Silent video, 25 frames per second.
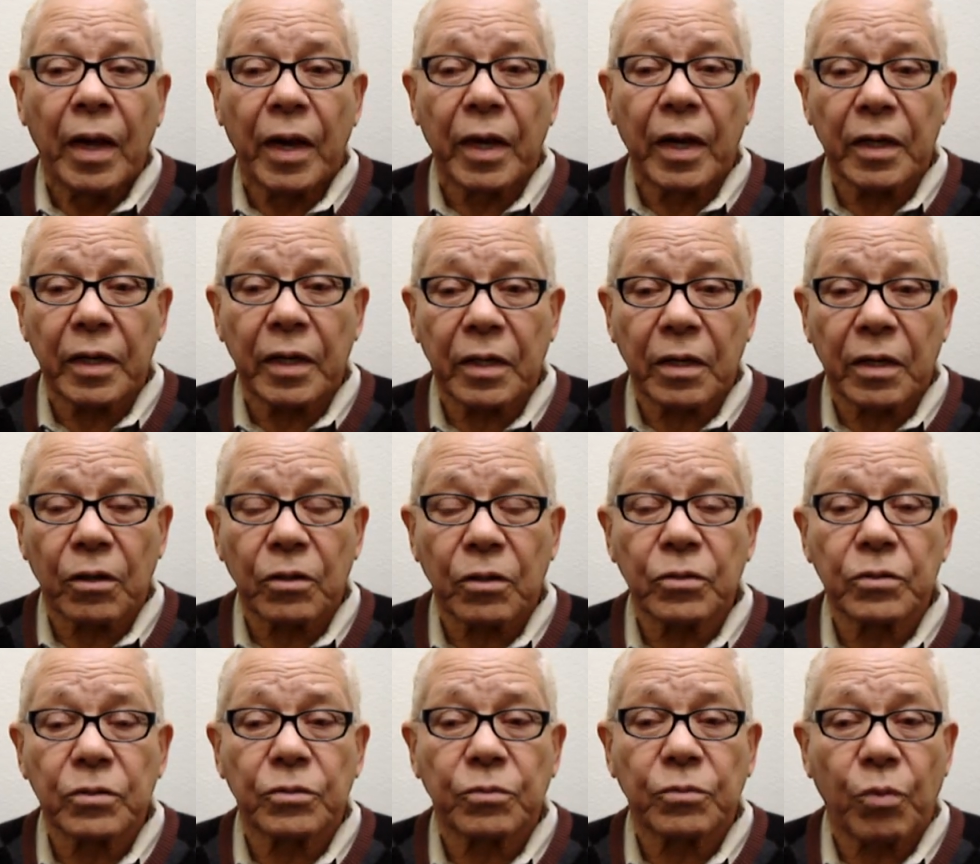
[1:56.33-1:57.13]
And it
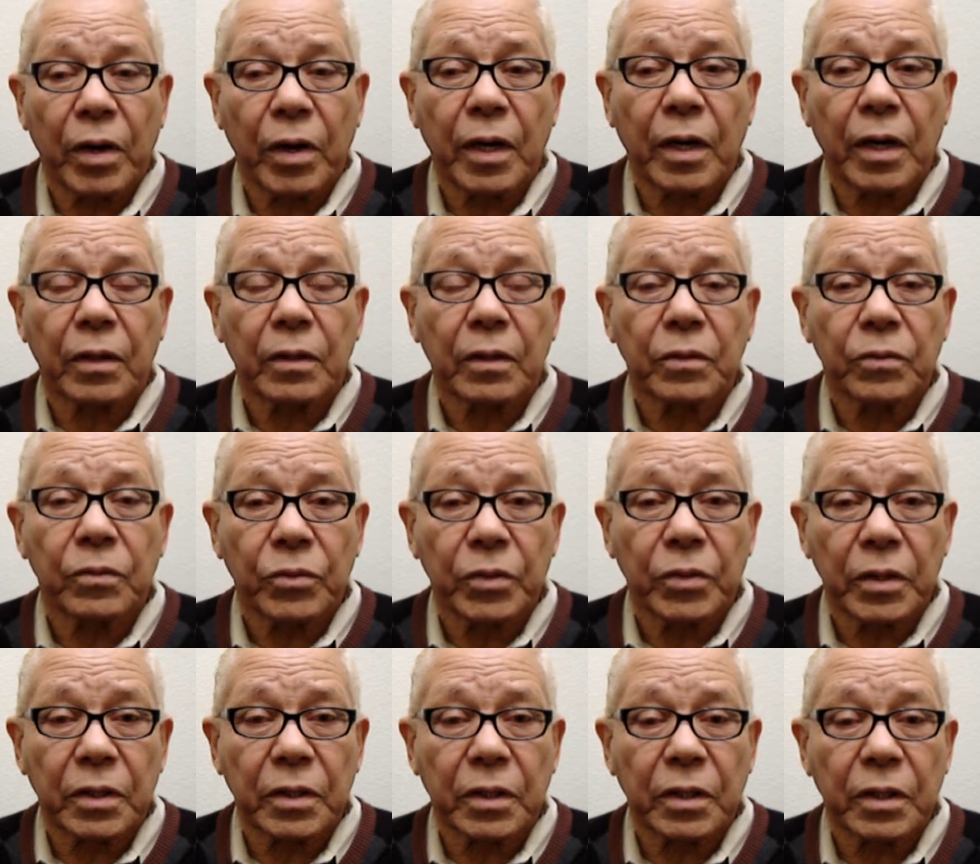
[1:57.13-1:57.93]
goes well
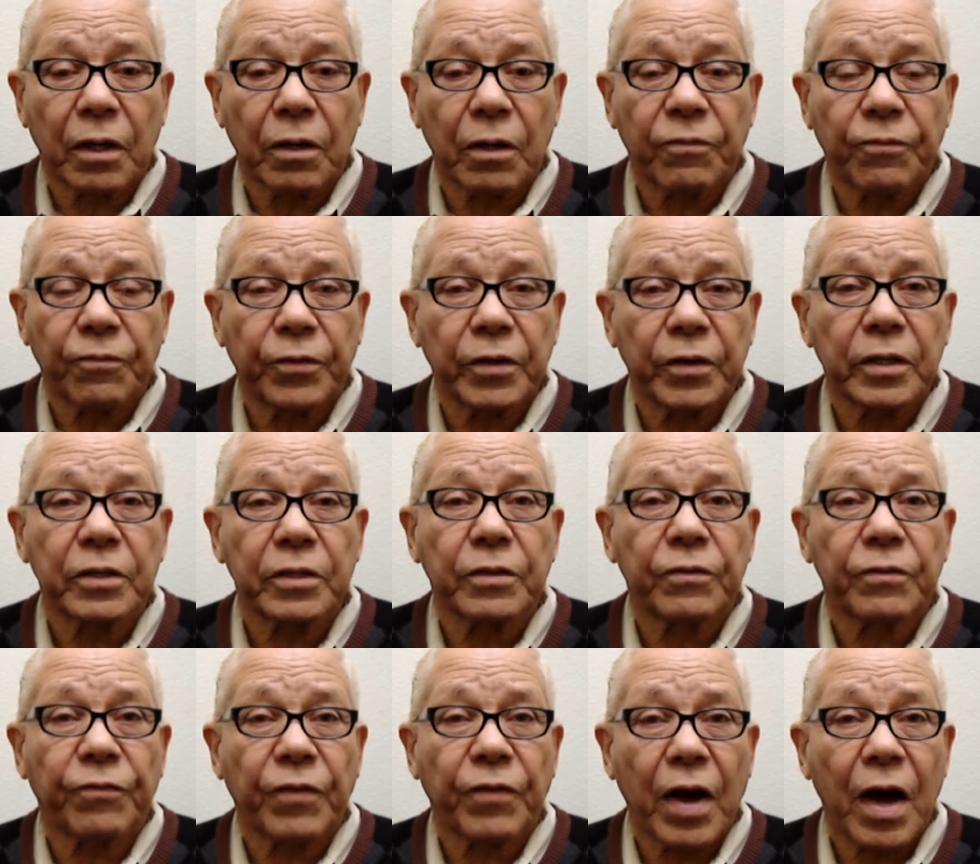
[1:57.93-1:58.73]
with
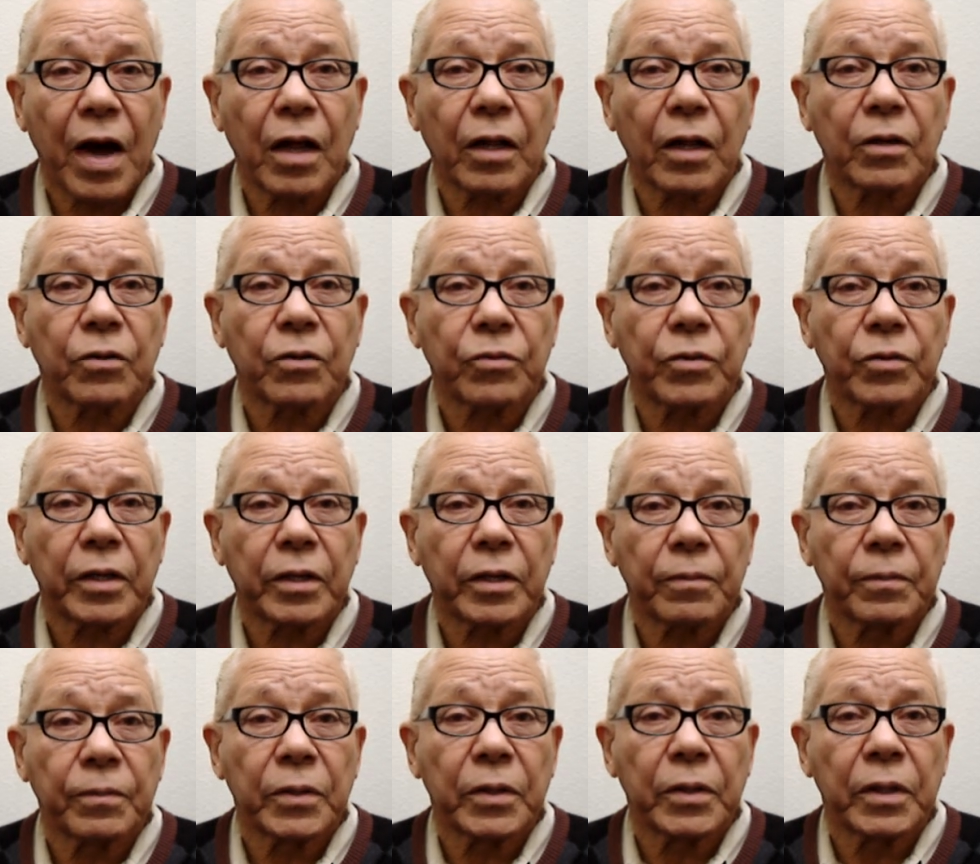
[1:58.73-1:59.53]
fish, fowl, or
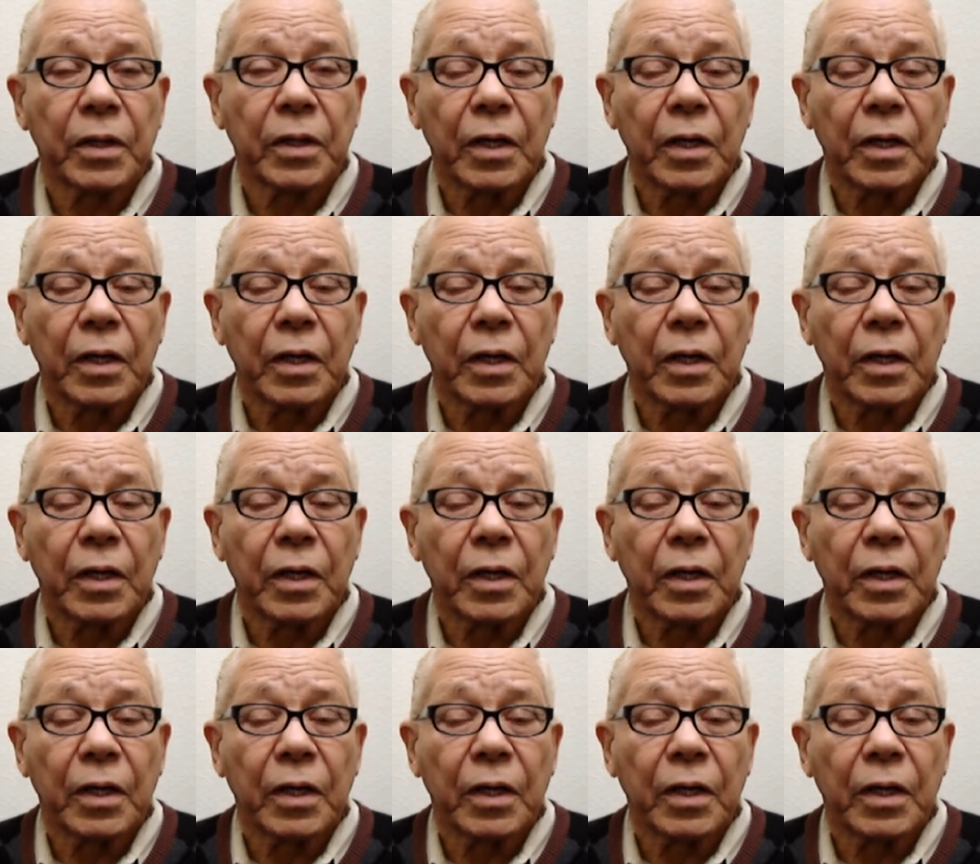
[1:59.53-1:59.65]
rib.